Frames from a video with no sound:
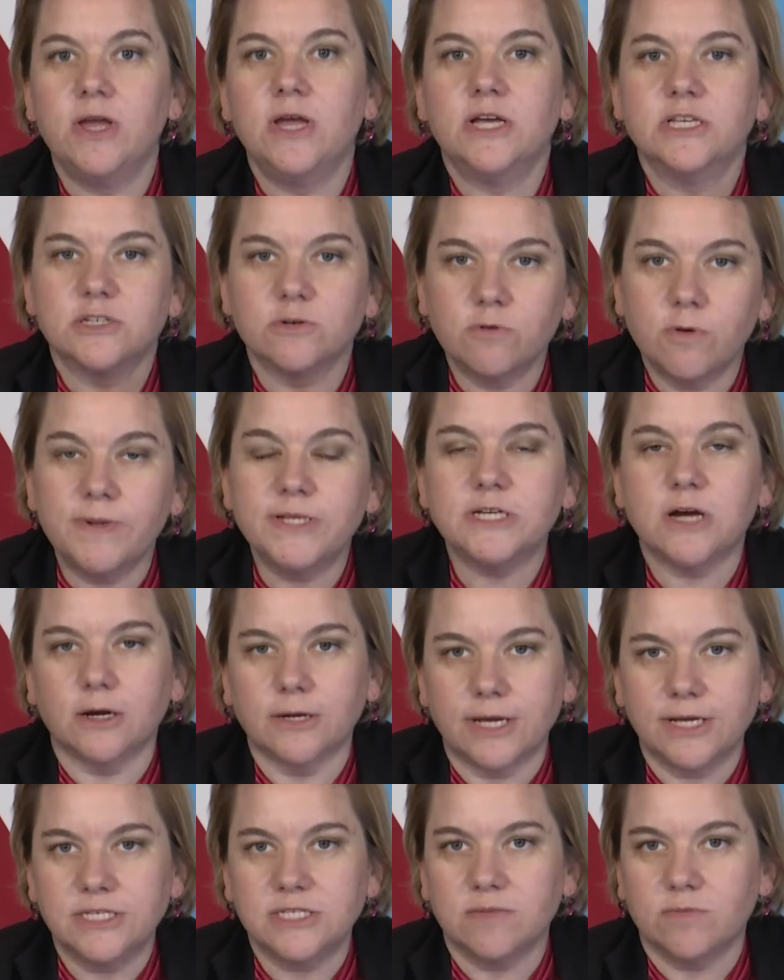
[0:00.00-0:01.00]
So we'll be
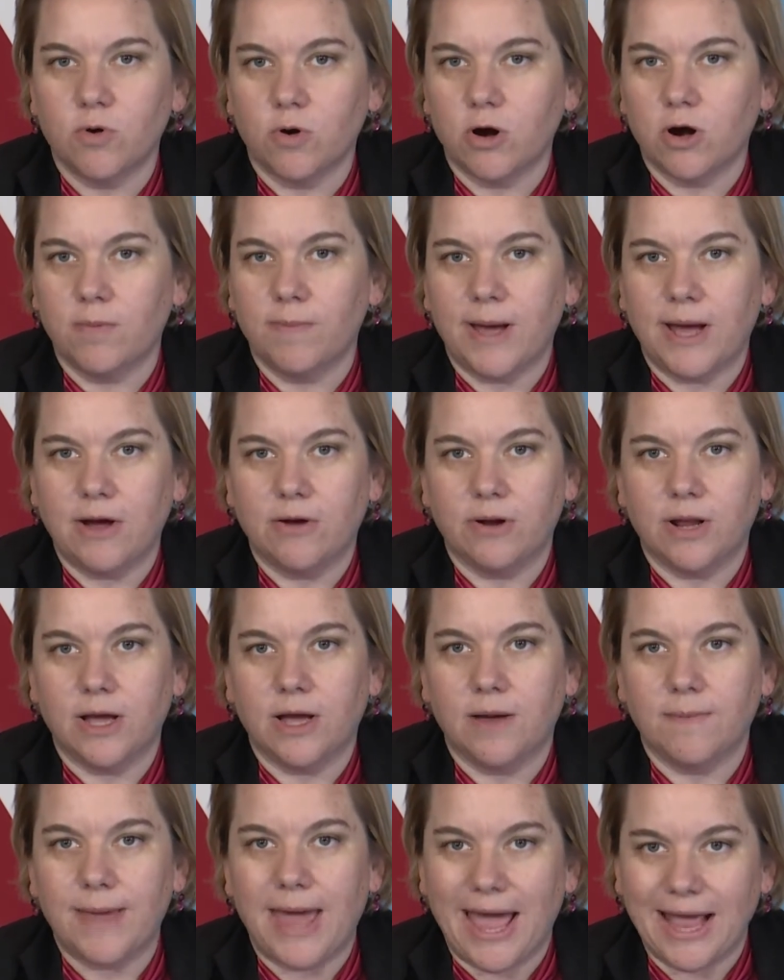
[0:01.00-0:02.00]
talking some more about
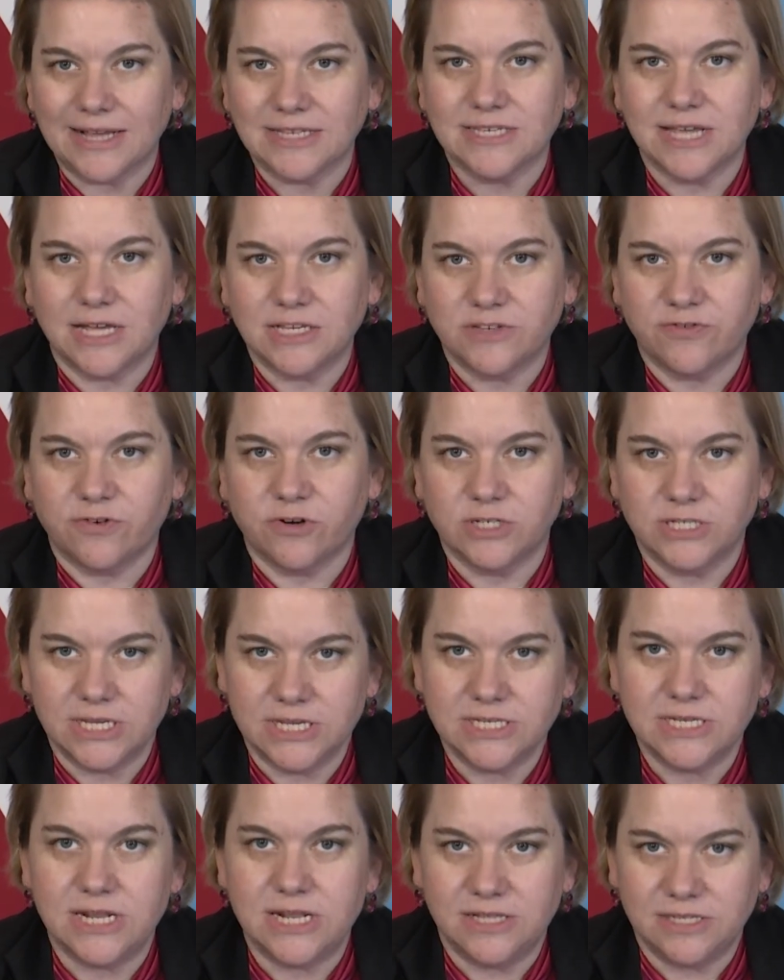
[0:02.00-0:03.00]
access for
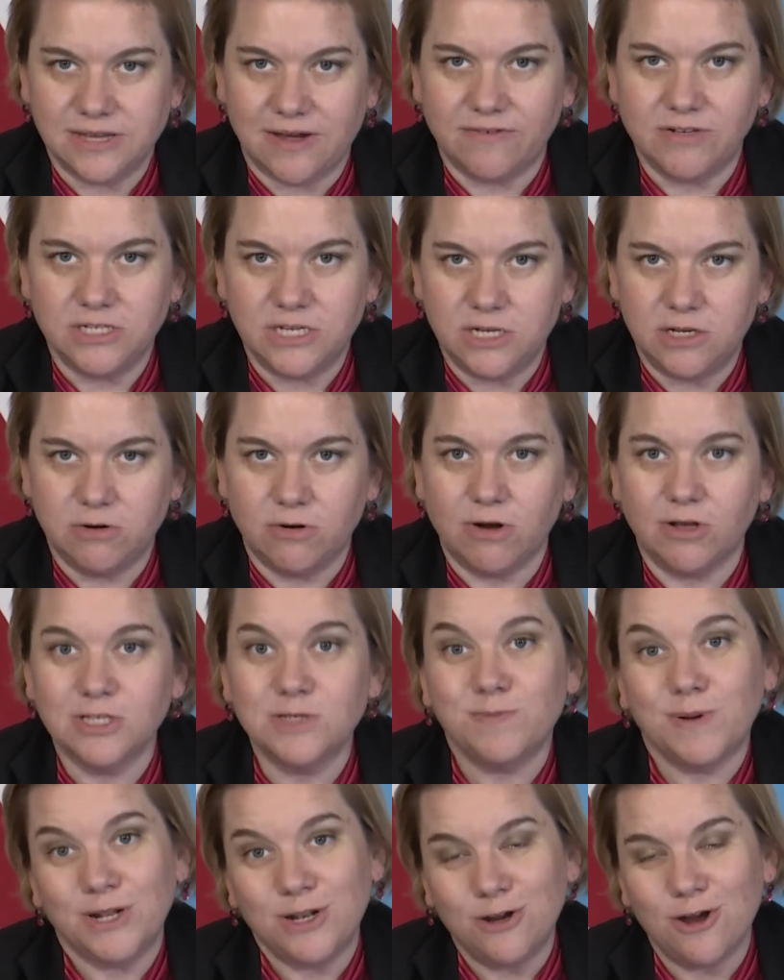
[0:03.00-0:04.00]
16 and 17-year-olds,
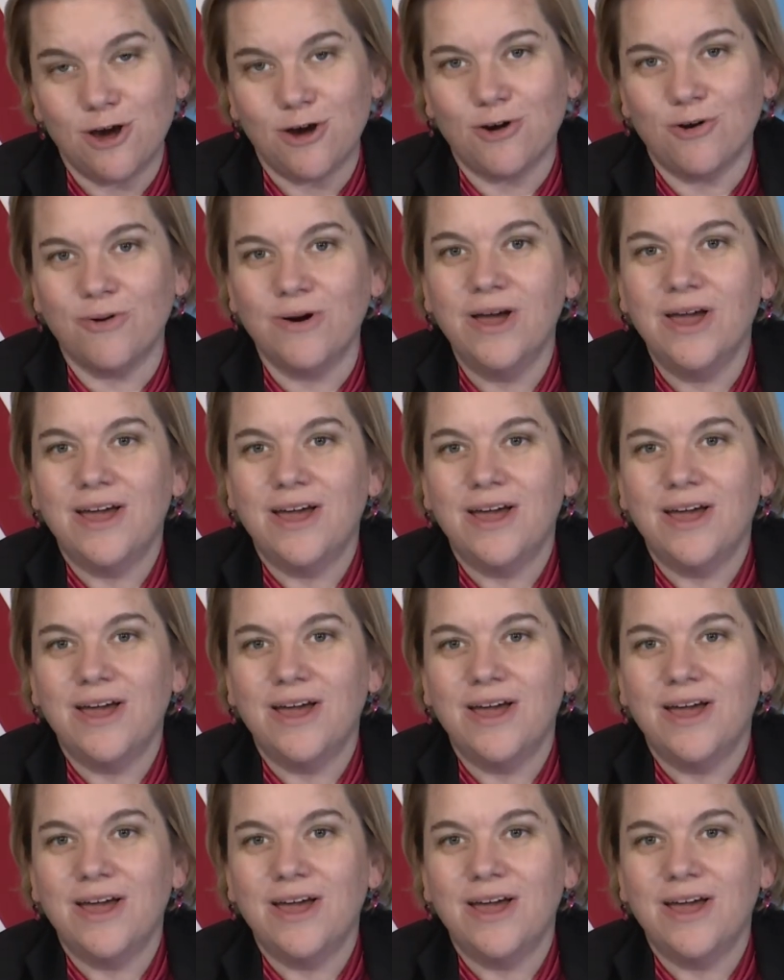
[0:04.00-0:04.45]
but know